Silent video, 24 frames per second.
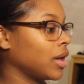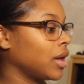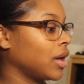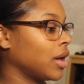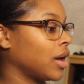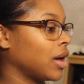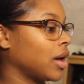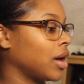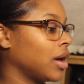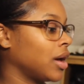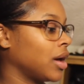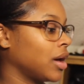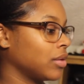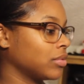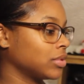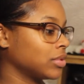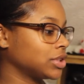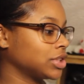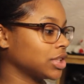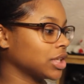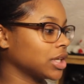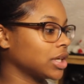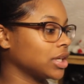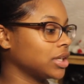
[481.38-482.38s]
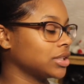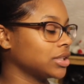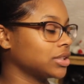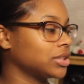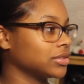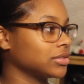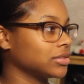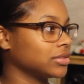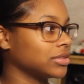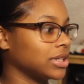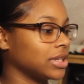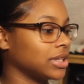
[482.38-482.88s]
what you're gonna
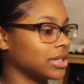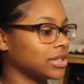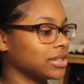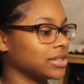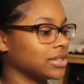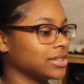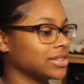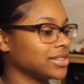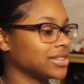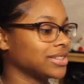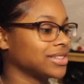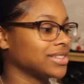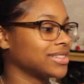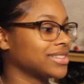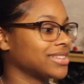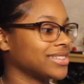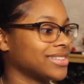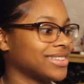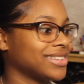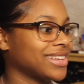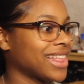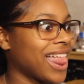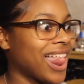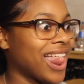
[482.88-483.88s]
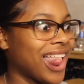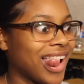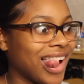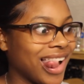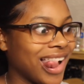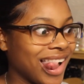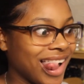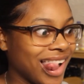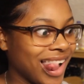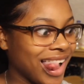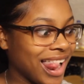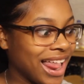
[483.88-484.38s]
do is
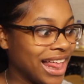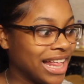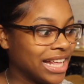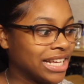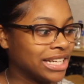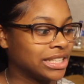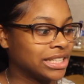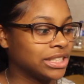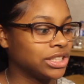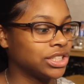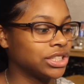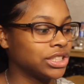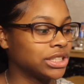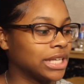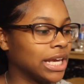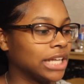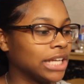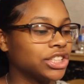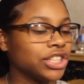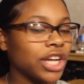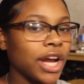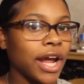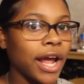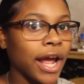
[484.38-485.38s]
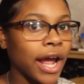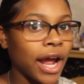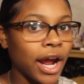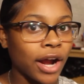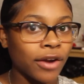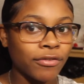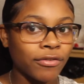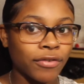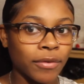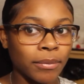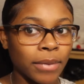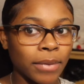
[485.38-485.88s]
just get your hair
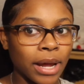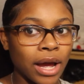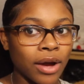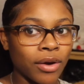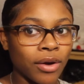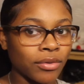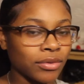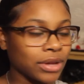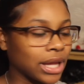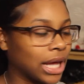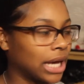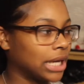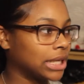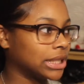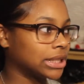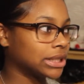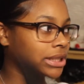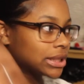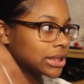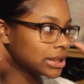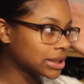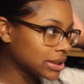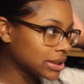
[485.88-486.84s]
from now. Like,